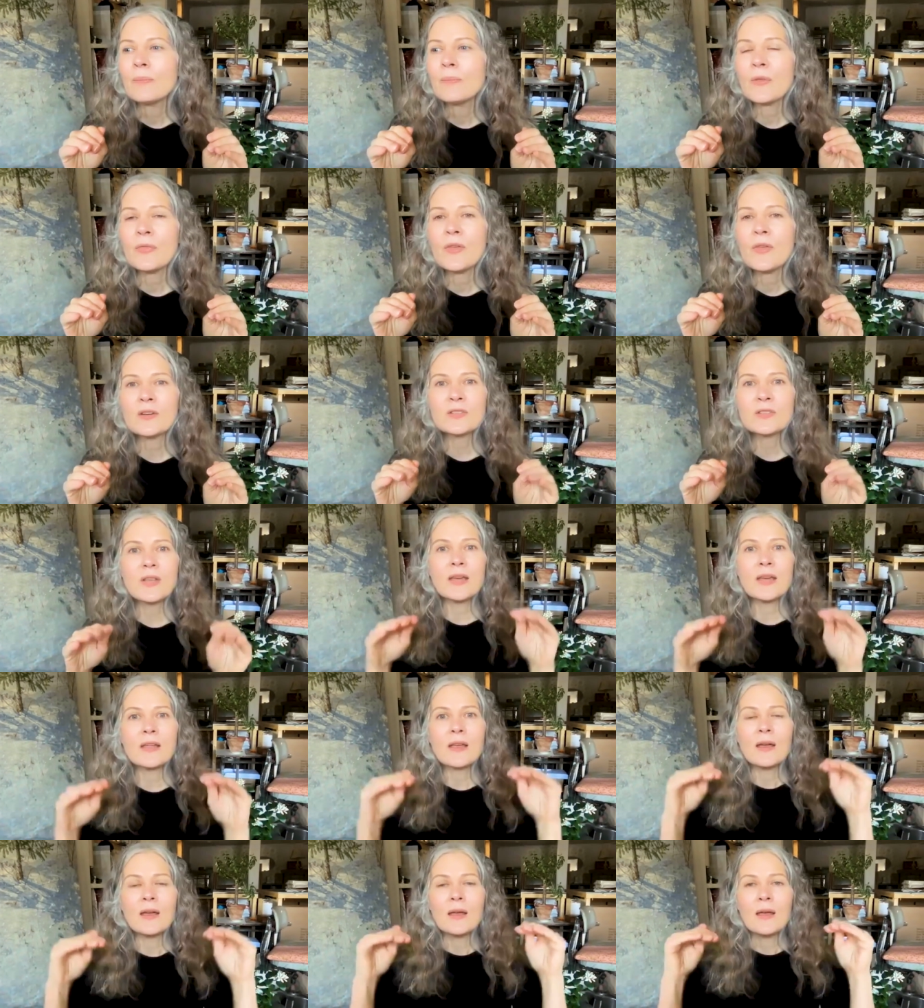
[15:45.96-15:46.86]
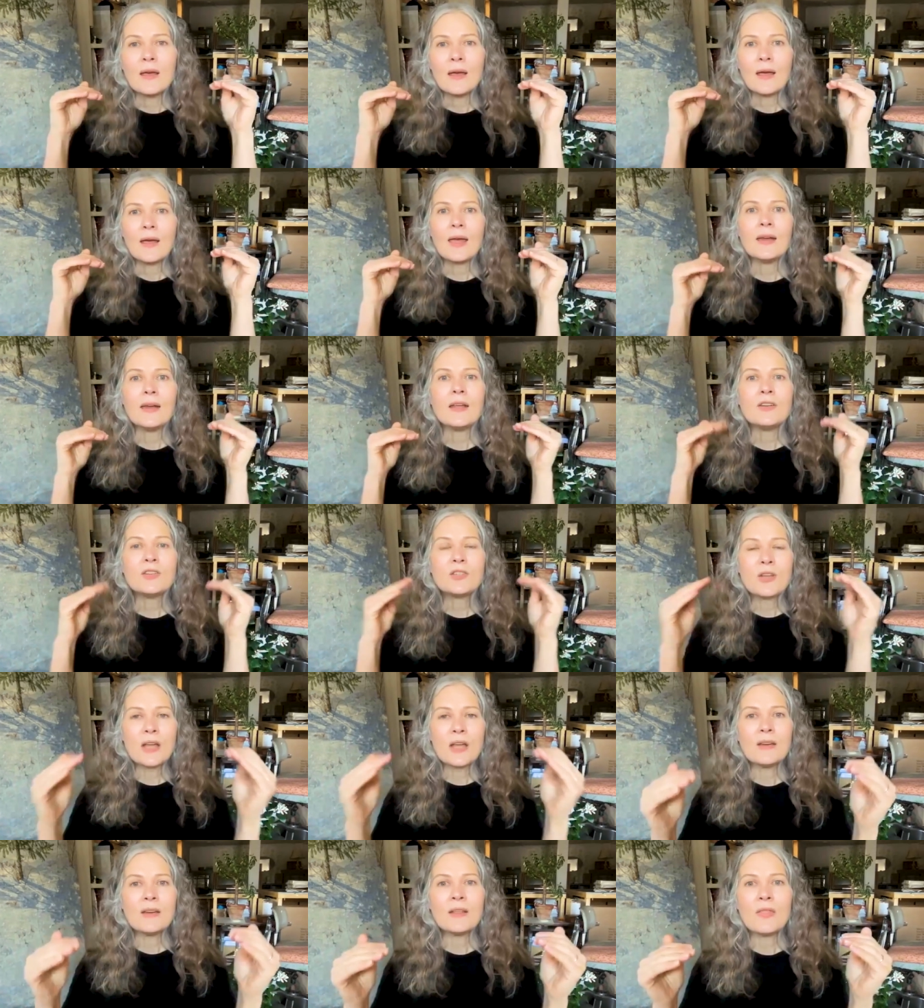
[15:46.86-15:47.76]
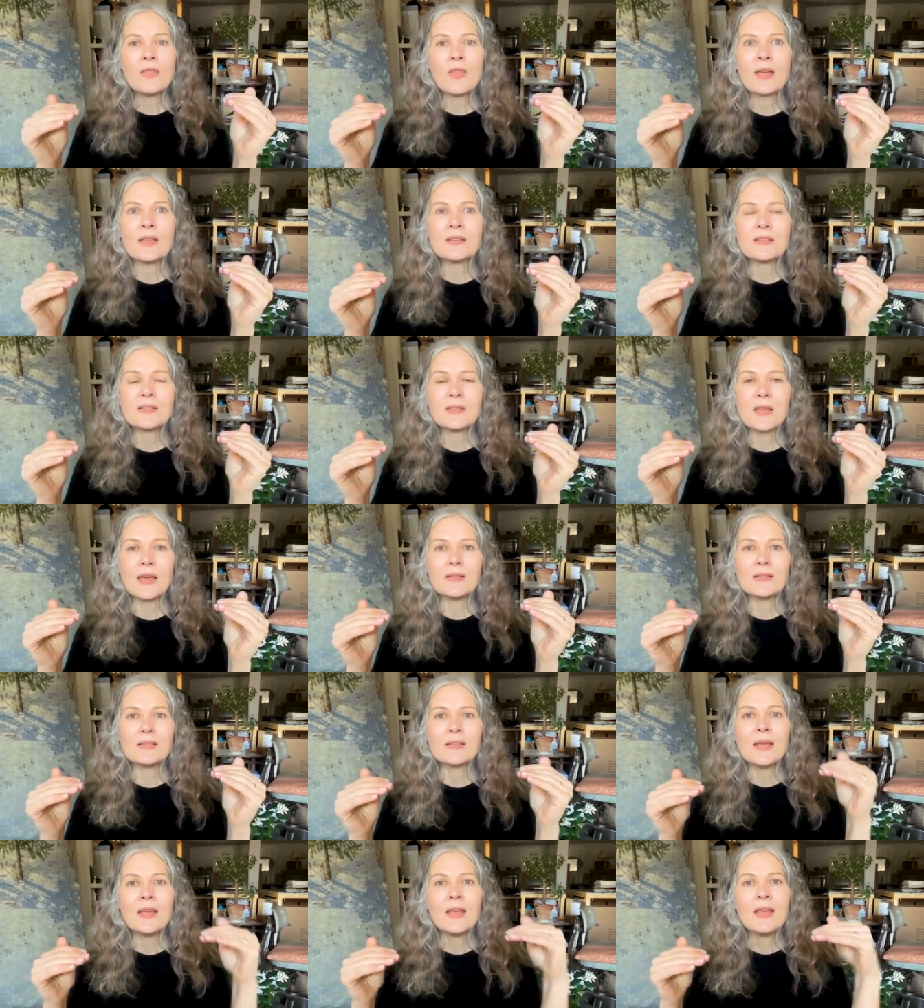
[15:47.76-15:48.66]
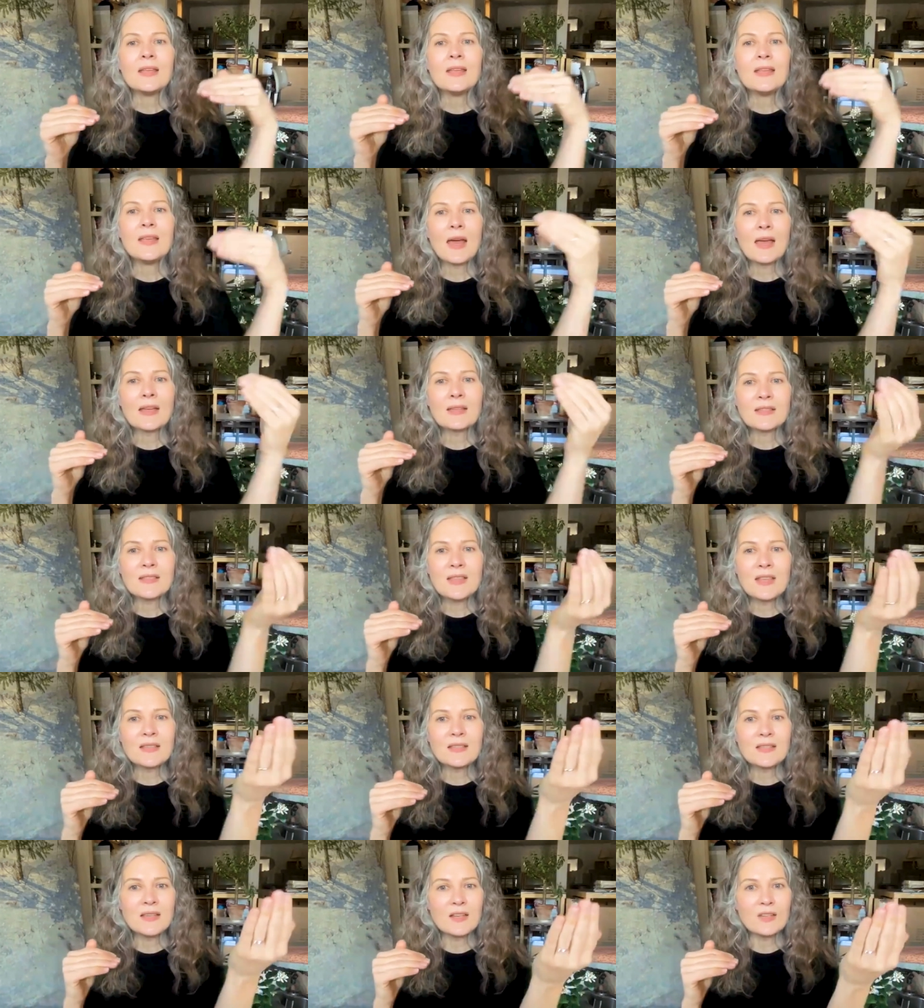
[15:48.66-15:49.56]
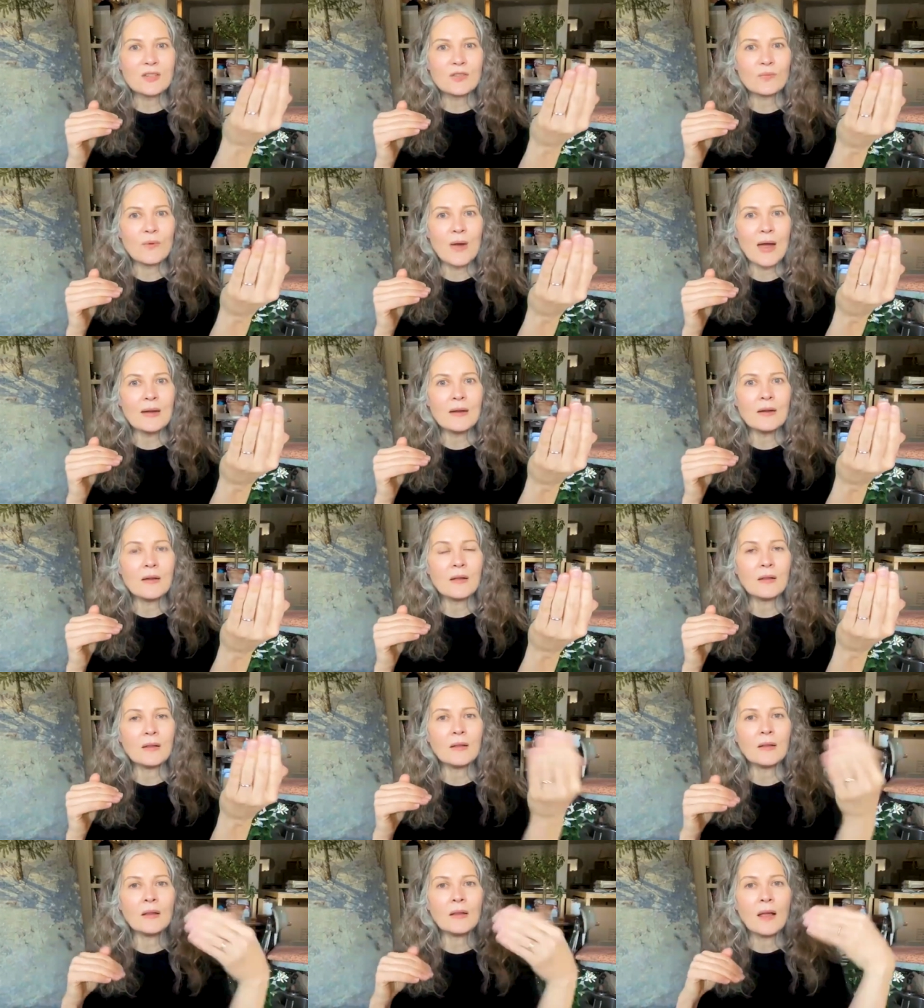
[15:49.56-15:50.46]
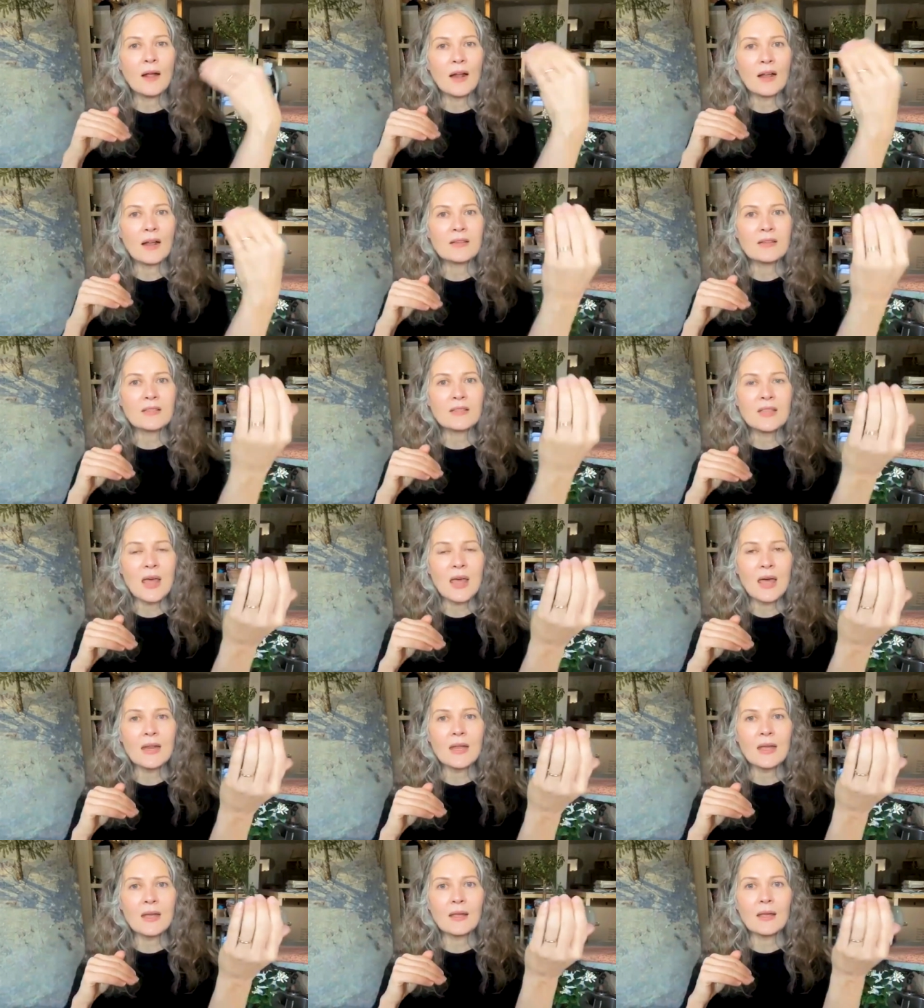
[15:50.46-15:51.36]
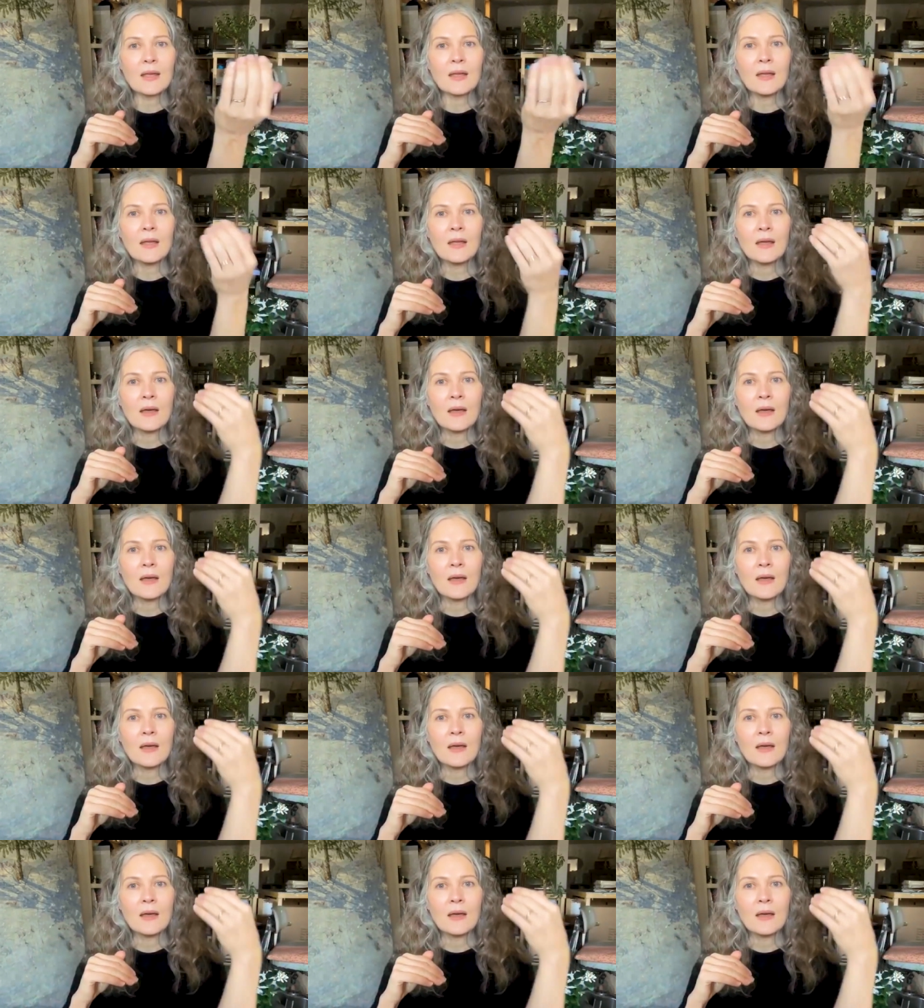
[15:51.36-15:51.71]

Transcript: but there's like an agenda that says yes, this is retinal, aesthetic,